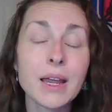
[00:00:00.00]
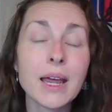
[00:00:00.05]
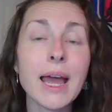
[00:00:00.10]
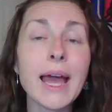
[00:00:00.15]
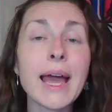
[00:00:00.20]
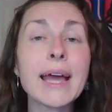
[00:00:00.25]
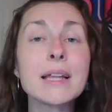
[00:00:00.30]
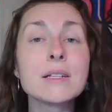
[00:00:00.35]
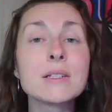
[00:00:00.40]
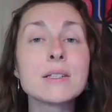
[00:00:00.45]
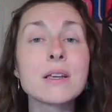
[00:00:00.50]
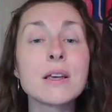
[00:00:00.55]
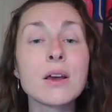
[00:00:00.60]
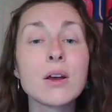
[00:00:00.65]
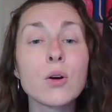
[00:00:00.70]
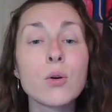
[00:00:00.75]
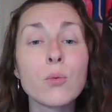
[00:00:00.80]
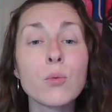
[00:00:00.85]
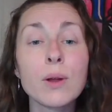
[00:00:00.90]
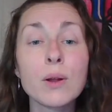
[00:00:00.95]
And
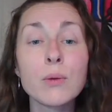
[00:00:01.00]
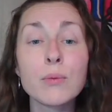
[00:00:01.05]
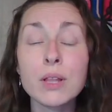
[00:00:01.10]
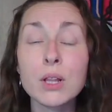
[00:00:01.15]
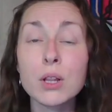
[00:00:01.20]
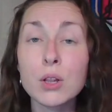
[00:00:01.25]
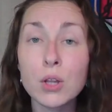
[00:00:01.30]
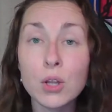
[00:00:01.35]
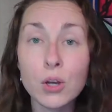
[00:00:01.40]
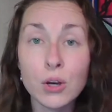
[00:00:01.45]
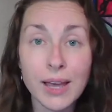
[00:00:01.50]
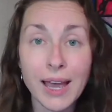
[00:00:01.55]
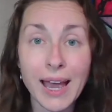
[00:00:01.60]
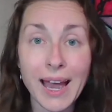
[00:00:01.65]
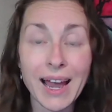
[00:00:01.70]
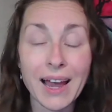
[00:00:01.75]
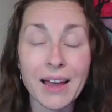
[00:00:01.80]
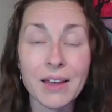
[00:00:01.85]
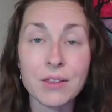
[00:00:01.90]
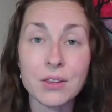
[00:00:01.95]
when we look
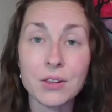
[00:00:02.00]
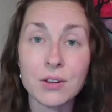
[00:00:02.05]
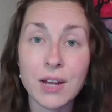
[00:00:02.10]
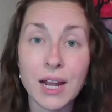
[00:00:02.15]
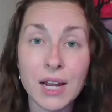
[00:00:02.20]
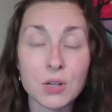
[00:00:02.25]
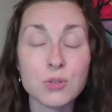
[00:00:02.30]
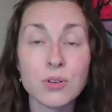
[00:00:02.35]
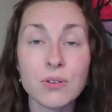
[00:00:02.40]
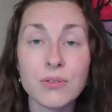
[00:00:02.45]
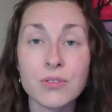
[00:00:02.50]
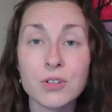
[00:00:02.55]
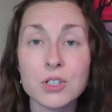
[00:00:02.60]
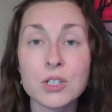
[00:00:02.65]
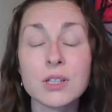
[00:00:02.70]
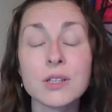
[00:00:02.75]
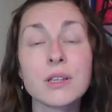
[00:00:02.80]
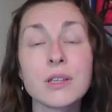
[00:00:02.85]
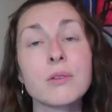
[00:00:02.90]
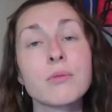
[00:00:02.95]
at the Natural
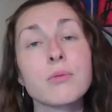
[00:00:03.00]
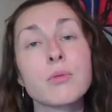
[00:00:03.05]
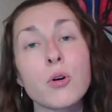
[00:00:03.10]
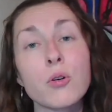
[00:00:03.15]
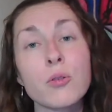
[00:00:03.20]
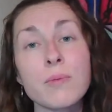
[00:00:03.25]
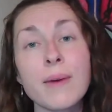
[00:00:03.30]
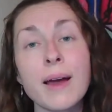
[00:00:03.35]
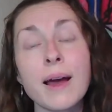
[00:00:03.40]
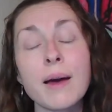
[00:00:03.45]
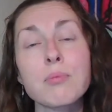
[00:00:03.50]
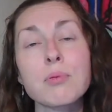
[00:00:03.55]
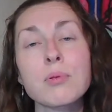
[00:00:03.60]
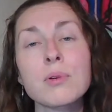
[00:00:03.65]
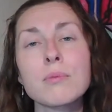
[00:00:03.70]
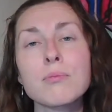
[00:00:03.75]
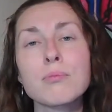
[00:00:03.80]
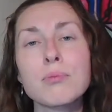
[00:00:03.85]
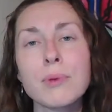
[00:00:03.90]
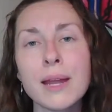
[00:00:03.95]
Fertility Roadmap,
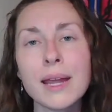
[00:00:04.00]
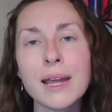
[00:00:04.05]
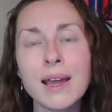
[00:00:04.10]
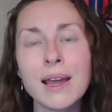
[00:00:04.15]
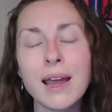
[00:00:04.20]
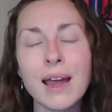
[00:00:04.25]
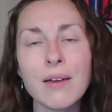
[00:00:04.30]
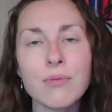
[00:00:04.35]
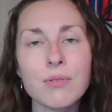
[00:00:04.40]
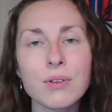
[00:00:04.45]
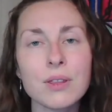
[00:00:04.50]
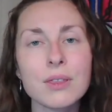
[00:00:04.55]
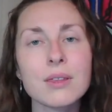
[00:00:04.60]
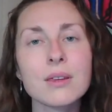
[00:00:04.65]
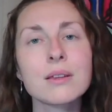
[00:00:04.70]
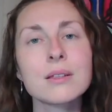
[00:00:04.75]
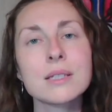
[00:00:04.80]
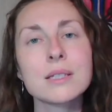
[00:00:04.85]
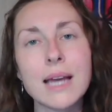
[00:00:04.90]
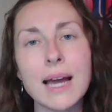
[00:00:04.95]
we break
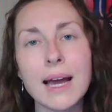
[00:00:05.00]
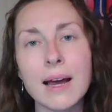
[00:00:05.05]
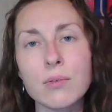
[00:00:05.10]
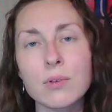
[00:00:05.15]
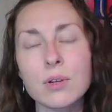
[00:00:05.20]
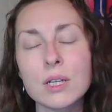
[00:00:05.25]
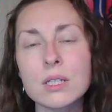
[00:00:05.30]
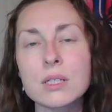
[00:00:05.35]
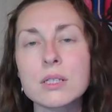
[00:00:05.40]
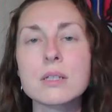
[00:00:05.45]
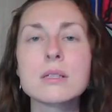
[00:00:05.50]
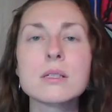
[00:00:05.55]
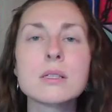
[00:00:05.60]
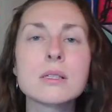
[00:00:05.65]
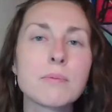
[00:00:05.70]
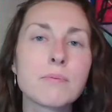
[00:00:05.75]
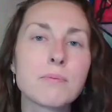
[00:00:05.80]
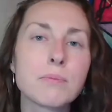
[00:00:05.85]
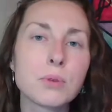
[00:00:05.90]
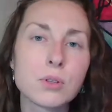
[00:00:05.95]
everything down into
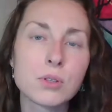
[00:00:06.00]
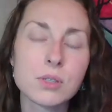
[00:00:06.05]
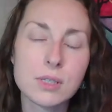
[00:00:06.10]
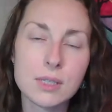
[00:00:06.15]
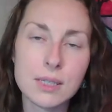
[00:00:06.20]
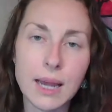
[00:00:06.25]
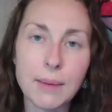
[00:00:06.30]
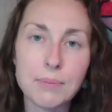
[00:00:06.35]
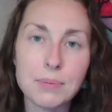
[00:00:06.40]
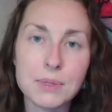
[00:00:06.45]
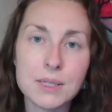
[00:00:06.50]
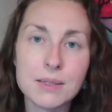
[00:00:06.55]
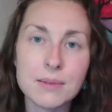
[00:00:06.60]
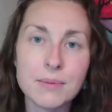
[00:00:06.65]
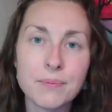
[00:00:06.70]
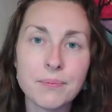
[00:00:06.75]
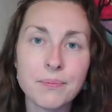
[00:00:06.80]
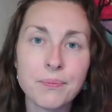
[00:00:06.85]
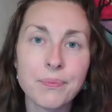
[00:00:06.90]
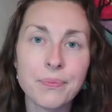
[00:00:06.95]
simple steps,
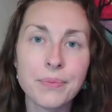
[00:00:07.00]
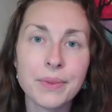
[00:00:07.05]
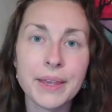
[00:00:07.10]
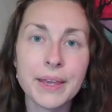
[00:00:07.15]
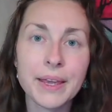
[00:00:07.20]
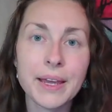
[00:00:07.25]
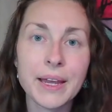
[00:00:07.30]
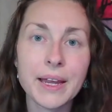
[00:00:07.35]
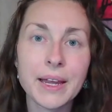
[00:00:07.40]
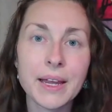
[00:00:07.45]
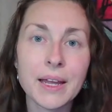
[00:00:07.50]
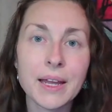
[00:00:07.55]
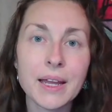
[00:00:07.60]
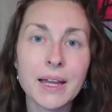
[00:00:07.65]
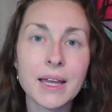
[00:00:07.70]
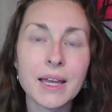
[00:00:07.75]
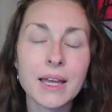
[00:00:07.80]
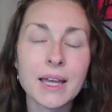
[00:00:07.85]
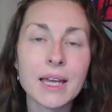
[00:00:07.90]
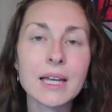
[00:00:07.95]

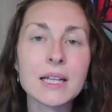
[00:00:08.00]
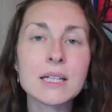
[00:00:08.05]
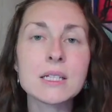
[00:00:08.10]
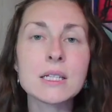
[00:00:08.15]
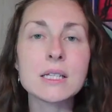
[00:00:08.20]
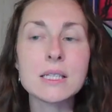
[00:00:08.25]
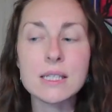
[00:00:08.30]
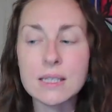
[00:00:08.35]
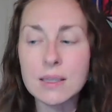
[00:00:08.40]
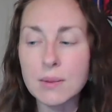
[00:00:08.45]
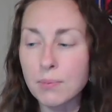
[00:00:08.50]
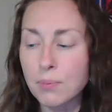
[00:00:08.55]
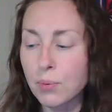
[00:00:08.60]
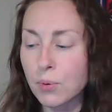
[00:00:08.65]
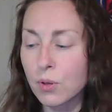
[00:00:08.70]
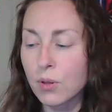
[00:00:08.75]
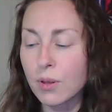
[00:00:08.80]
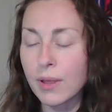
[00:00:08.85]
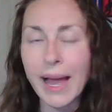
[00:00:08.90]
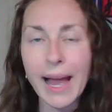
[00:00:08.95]
into
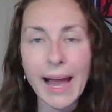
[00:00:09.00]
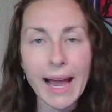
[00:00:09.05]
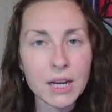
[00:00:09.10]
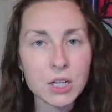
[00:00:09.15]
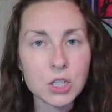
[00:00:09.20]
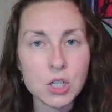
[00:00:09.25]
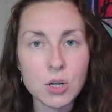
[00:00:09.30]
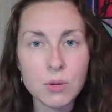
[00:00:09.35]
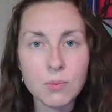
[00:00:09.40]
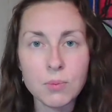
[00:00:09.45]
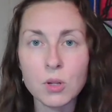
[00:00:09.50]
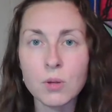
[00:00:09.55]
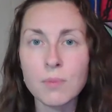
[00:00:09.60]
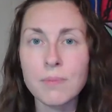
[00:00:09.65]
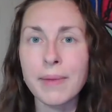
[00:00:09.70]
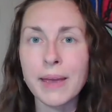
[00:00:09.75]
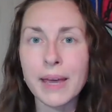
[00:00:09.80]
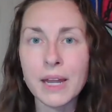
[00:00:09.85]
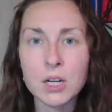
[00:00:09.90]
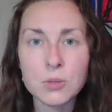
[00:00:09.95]
simple, actionable,
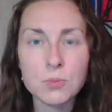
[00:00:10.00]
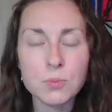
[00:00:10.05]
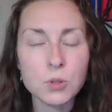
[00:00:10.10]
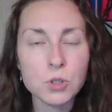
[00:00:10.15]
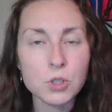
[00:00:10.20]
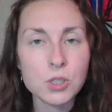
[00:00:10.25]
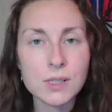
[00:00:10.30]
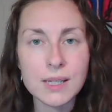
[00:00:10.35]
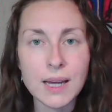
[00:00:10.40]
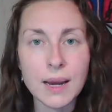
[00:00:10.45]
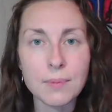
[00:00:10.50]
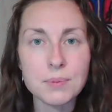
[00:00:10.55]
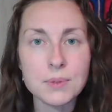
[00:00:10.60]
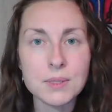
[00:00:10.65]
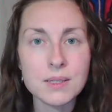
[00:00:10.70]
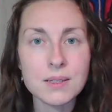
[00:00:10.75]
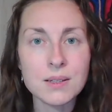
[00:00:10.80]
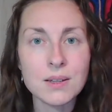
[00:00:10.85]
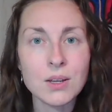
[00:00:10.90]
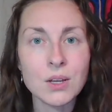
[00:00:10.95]
manageable
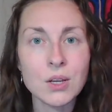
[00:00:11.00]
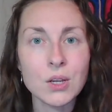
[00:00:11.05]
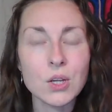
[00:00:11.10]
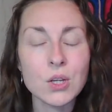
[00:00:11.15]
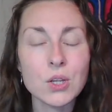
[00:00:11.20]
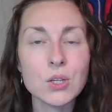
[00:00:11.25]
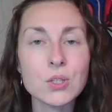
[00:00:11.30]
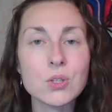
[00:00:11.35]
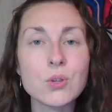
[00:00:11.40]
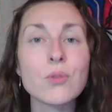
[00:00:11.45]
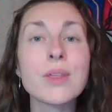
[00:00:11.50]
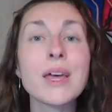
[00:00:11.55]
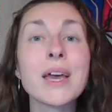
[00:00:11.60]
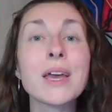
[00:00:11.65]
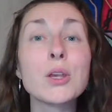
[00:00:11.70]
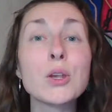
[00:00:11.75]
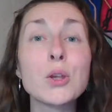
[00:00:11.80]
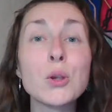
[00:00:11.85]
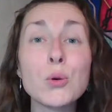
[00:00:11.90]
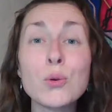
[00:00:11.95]
steps so
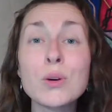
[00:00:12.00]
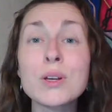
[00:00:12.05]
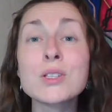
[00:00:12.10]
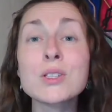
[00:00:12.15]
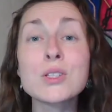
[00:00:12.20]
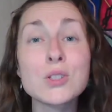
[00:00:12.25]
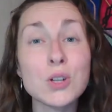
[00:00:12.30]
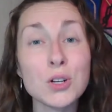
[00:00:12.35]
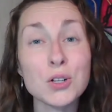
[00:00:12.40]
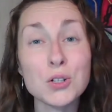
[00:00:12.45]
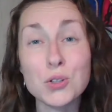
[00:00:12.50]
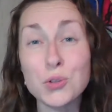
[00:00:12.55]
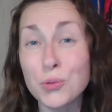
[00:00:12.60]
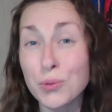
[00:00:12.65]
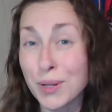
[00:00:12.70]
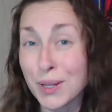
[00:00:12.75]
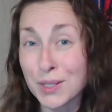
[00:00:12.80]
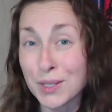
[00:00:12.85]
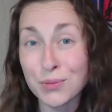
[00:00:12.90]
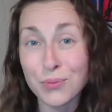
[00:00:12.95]
that you can start
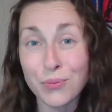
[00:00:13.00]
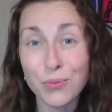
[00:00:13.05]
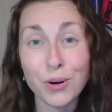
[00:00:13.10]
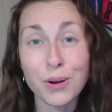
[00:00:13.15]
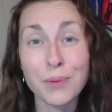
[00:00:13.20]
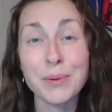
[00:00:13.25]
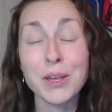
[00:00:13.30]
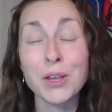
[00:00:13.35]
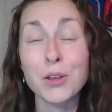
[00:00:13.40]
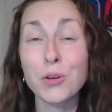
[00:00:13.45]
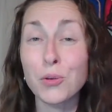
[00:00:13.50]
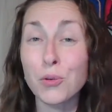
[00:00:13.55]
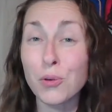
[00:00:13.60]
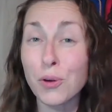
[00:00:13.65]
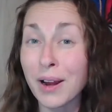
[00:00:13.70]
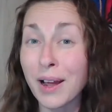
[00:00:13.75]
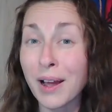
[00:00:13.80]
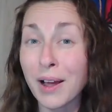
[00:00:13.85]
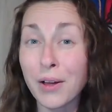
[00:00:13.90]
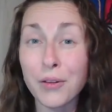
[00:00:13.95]
transforming
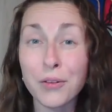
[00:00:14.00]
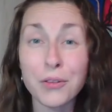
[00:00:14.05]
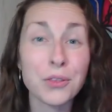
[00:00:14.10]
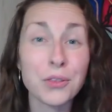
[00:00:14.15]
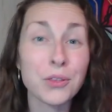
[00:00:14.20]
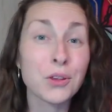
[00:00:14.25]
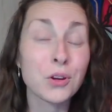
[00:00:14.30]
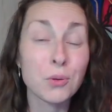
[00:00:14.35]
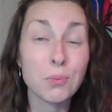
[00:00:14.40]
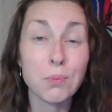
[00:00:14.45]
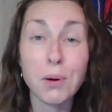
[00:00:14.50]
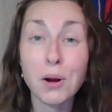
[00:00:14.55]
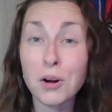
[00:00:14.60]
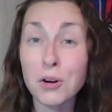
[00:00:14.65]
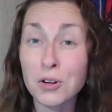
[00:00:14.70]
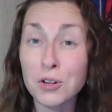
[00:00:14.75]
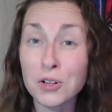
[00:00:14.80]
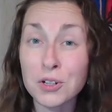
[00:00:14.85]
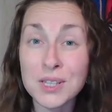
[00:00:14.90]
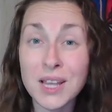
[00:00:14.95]
your health, your
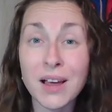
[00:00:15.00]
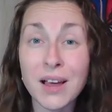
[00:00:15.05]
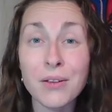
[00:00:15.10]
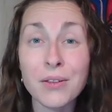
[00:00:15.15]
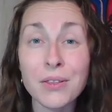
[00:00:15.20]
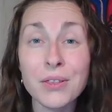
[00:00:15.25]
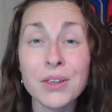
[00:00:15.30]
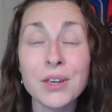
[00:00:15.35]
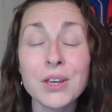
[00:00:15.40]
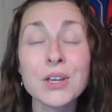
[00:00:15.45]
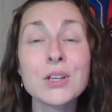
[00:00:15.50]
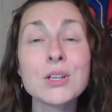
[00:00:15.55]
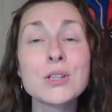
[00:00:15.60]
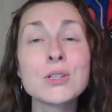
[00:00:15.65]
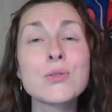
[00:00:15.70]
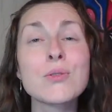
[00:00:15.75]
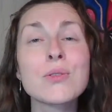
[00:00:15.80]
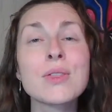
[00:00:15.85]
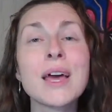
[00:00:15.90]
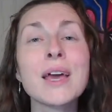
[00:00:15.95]
partner's health,
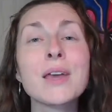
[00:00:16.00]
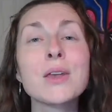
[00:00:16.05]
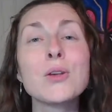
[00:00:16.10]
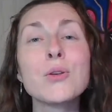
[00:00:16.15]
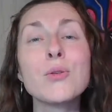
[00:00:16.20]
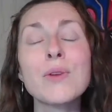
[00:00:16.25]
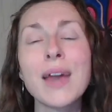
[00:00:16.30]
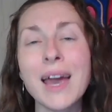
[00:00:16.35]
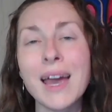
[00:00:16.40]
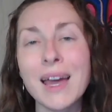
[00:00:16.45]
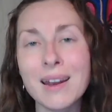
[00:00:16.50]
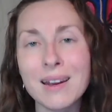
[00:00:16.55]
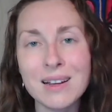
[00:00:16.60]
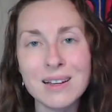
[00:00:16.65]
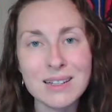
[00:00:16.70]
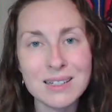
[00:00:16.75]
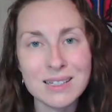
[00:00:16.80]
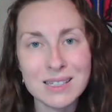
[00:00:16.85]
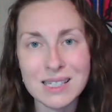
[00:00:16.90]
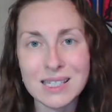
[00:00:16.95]
so that you can
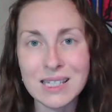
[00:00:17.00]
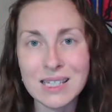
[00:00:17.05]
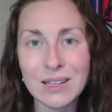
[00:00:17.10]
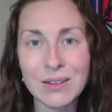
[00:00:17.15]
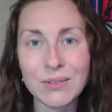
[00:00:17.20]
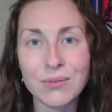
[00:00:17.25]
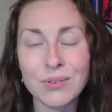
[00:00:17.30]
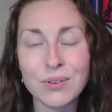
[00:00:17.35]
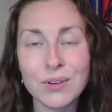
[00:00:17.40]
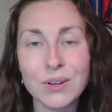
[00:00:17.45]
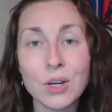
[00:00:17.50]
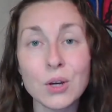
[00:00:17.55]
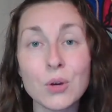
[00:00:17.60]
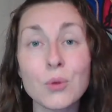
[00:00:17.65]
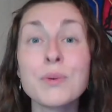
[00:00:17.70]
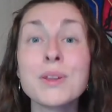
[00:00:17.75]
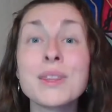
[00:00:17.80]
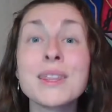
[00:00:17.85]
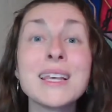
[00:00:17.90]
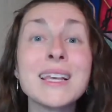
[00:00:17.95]
conceive
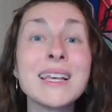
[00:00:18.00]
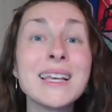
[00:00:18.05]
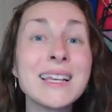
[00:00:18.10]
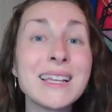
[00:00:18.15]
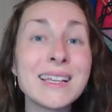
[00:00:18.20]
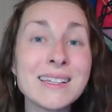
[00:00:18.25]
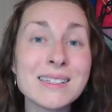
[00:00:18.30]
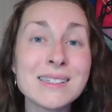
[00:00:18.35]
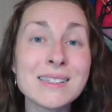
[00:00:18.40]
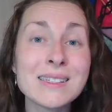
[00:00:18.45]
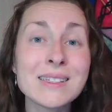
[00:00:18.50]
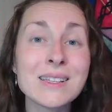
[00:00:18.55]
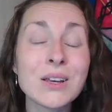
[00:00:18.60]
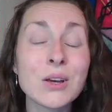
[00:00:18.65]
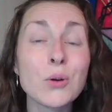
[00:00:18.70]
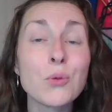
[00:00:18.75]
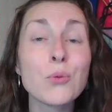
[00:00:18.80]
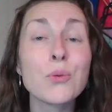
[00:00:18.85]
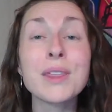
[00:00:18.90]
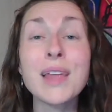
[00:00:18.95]
with ease,
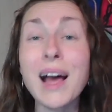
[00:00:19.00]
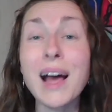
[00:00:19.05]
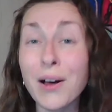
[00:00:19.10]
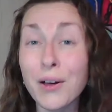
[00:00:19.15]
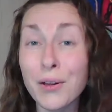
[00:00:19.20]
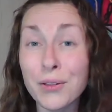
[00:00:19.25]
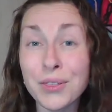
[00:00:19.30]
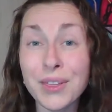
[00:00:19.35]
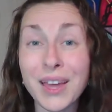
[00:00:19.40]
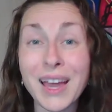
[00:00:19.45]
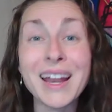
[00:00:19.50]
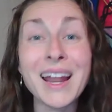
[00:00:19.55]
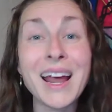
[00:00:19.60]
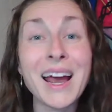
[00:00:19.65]
with health, and